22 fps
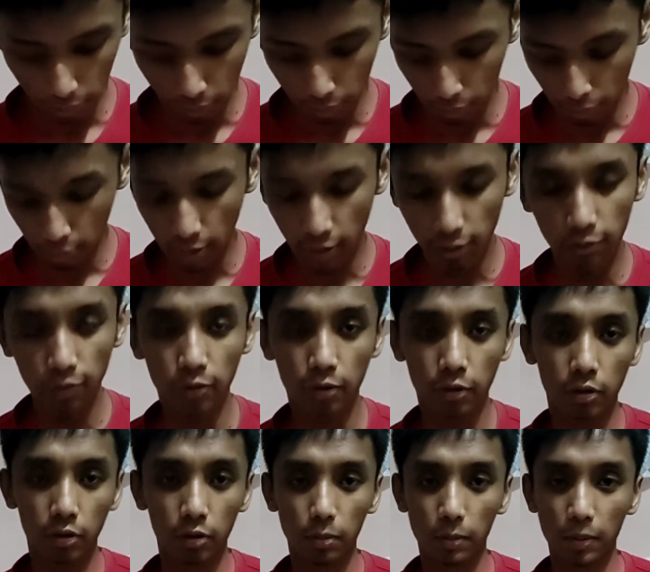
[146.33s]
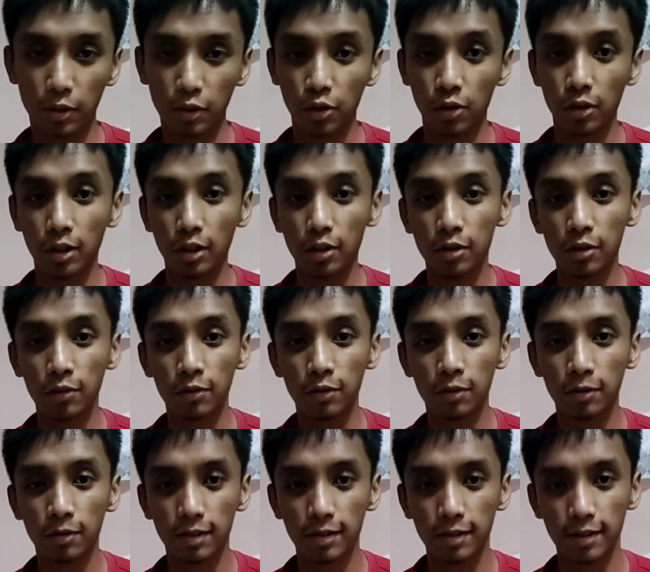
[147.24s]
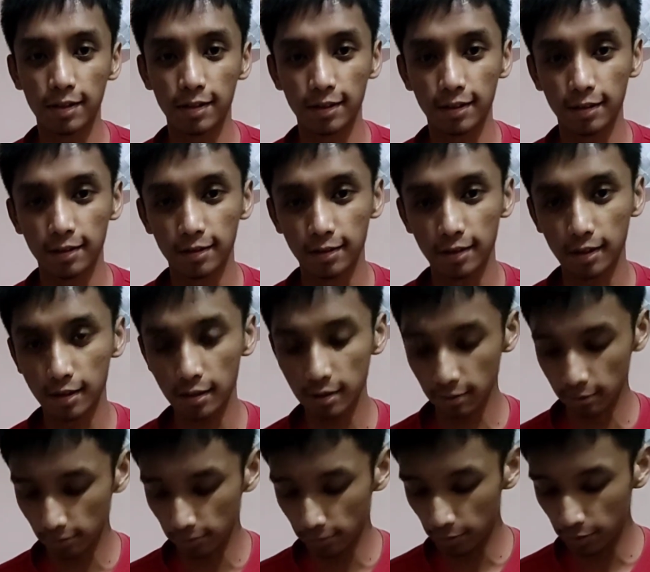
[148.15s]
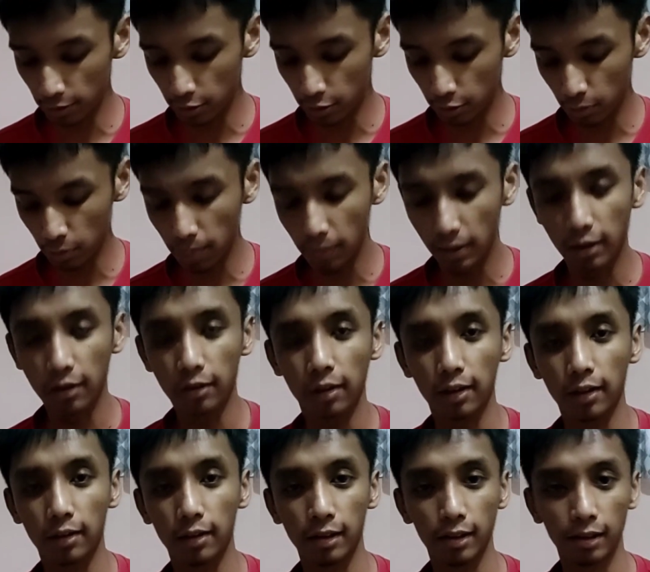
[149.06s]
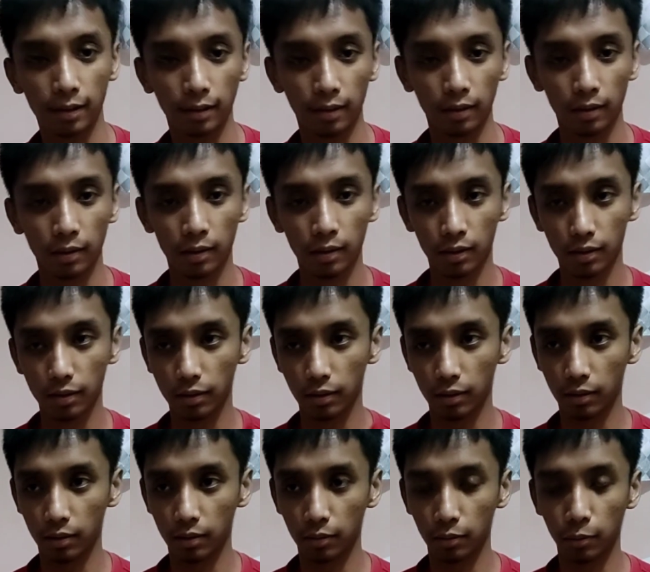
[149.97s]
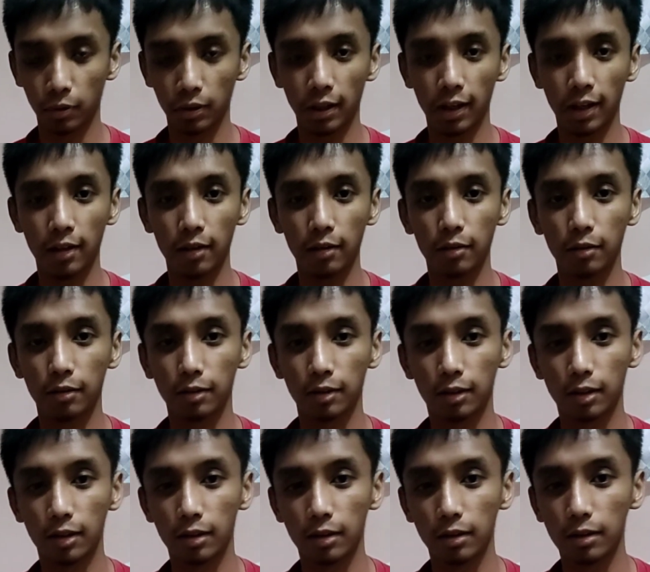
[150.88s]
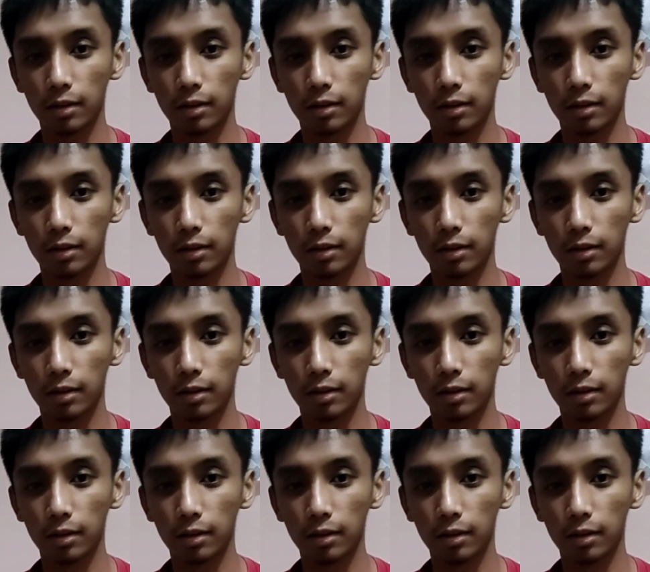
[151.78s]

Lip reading: We can of course measure each of the resistances of each one by connecting one end to another.